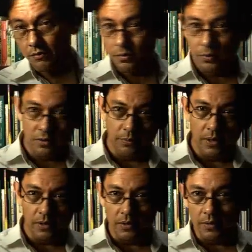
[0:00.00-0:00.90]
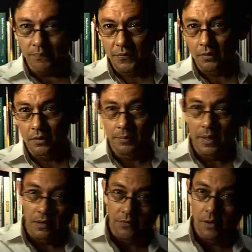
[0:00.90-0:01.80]
responsibility on the
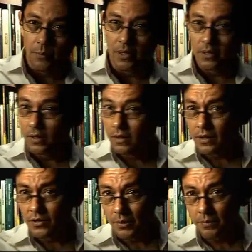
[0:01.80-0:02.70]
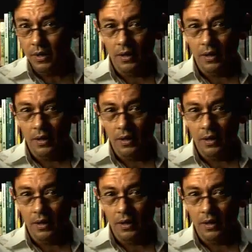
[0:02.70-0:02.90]
part of our political leadership,